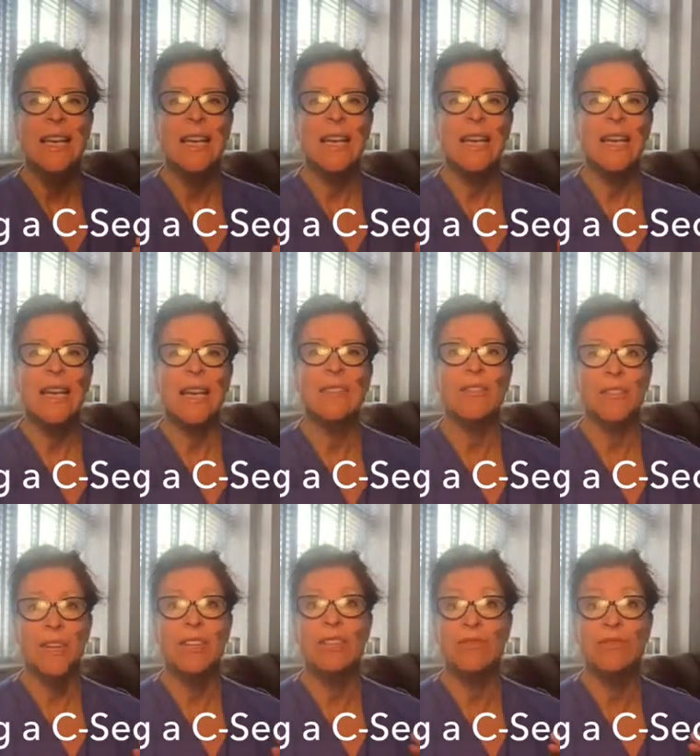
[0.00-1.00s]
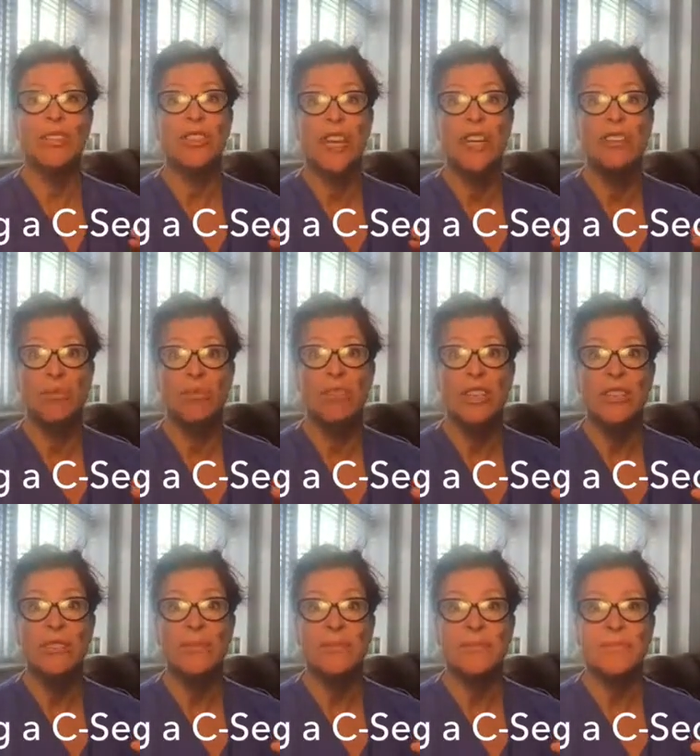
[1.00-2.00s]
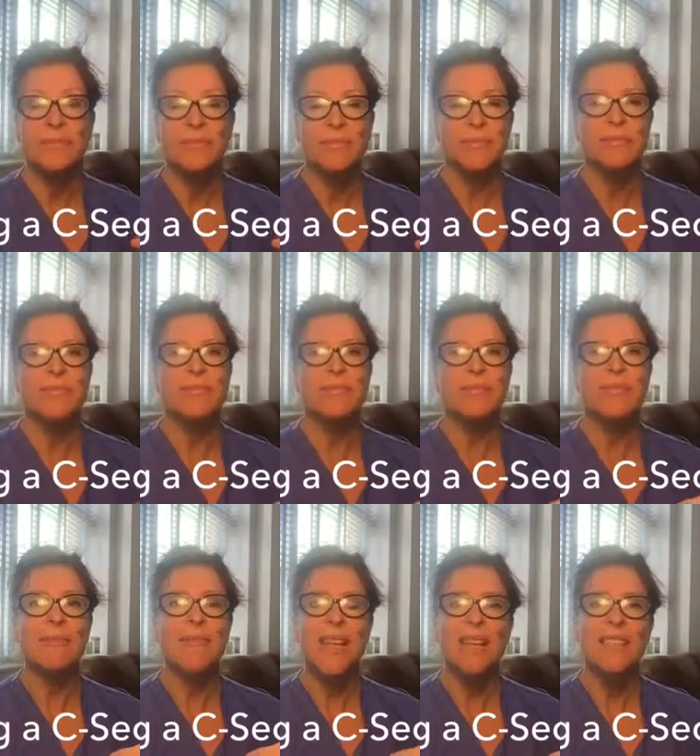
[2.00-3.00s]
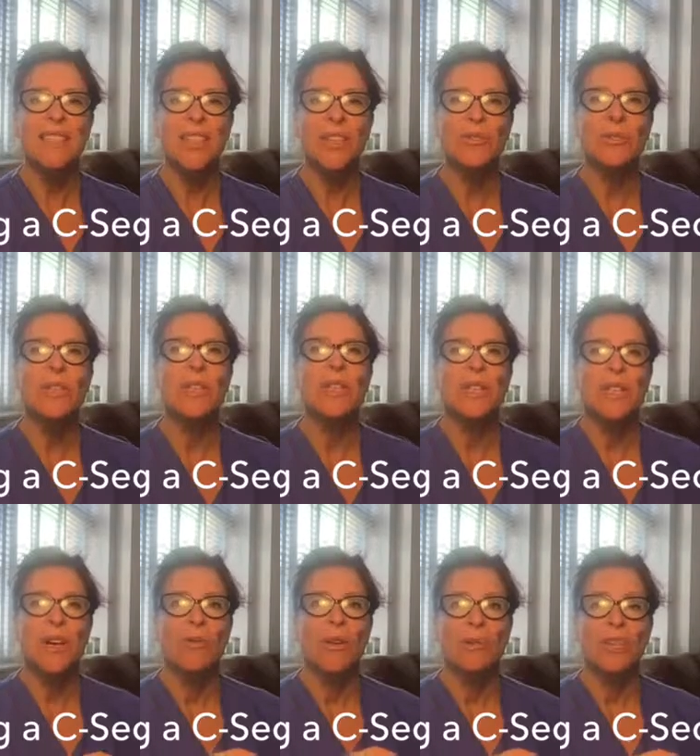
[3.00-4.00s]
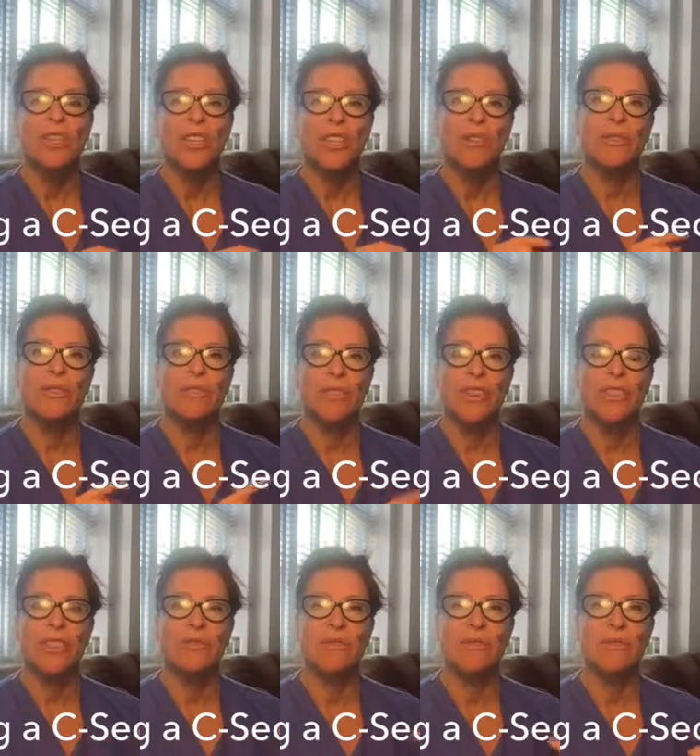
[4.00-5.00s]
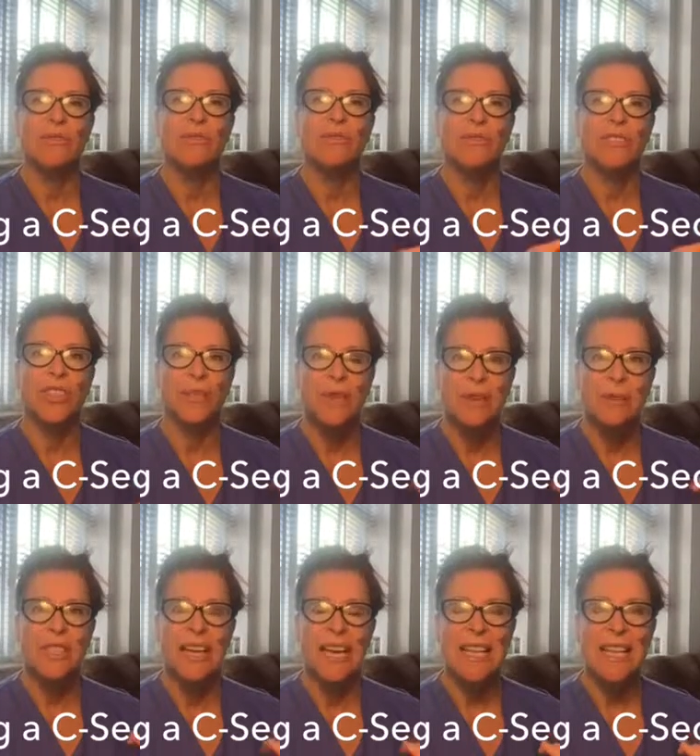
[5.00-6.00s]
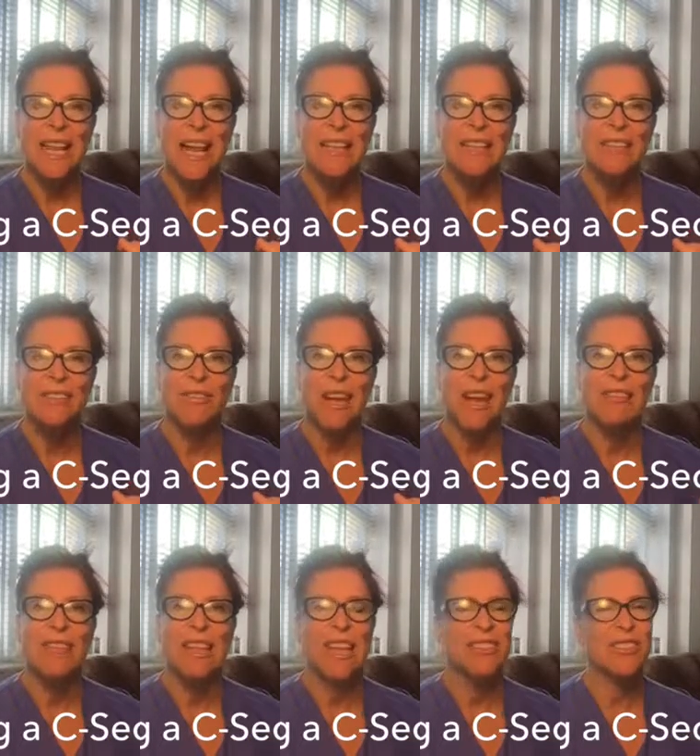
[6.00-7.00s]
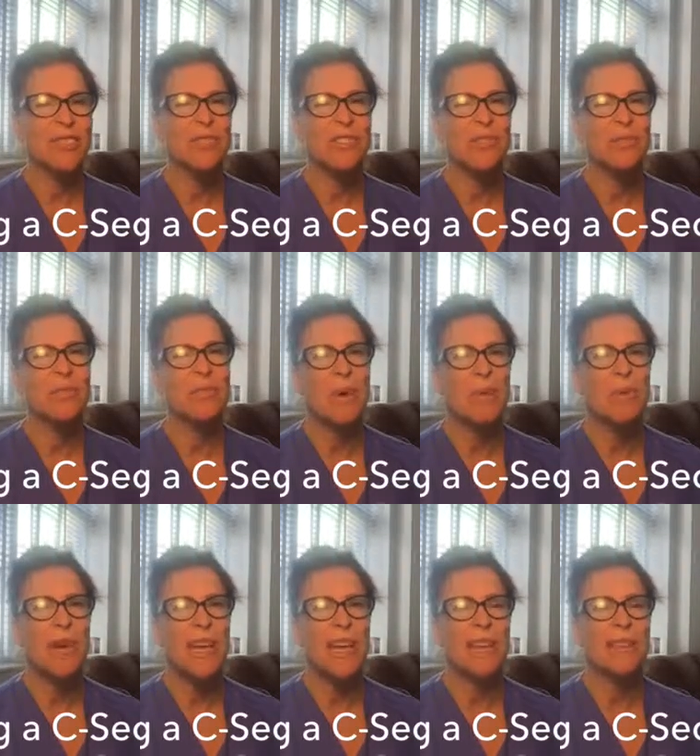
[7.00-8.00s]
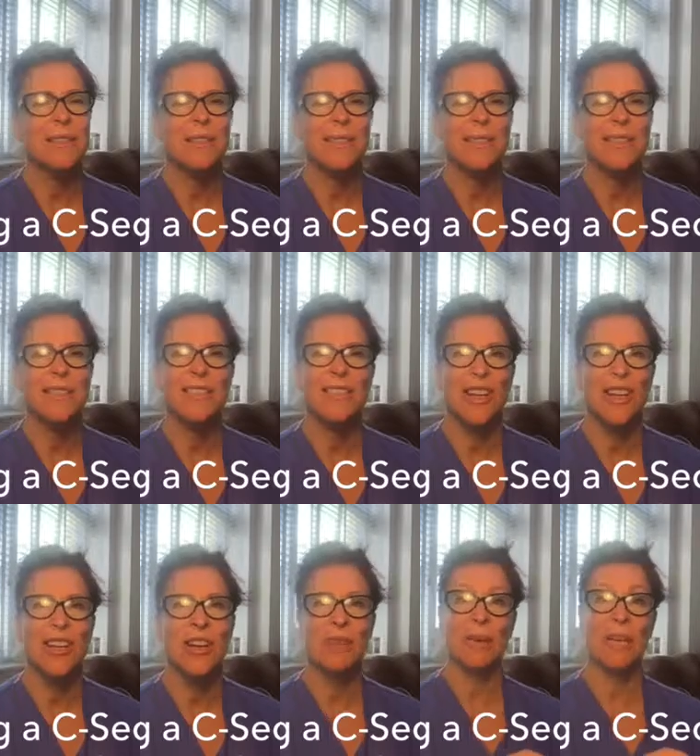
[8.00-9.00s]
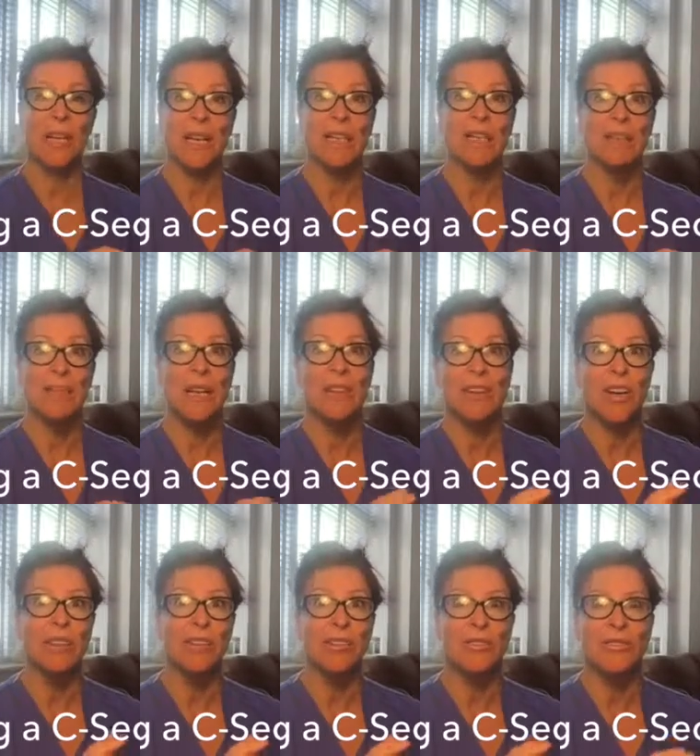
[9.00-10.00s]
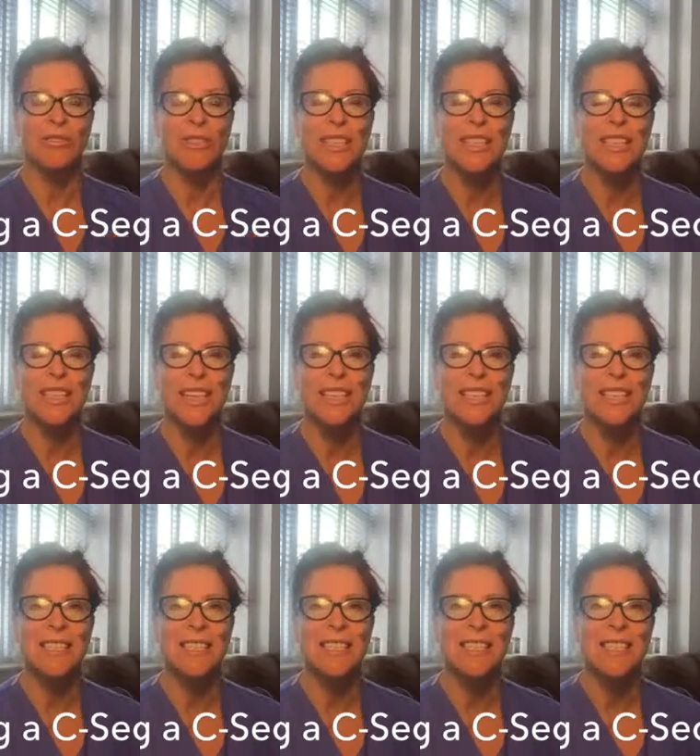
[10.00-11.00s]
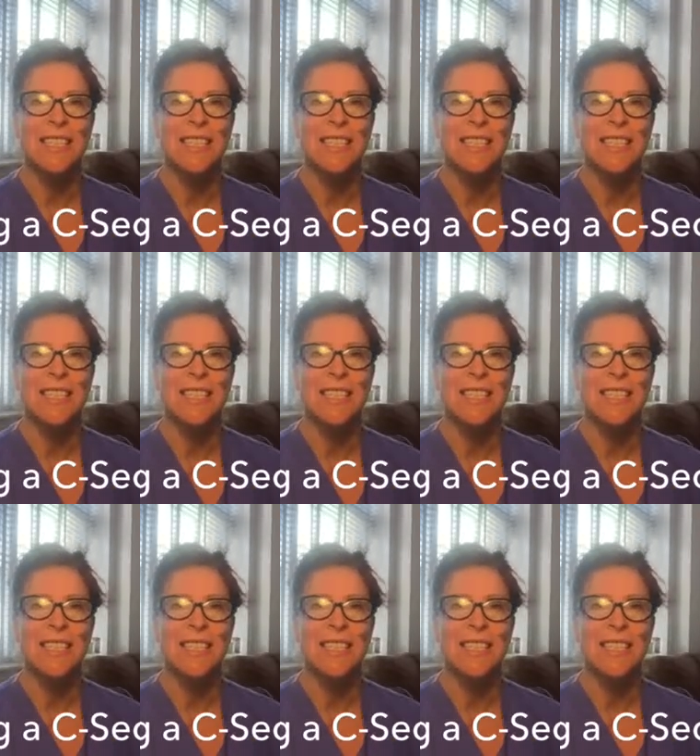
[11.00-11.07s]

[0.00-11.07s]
And three, because you've just had an operation. So, what we'll do, first of all, generally we take the catheter out. That just feels a bit weird. It doesn't hurt, but it is a bit of an unusual sensation.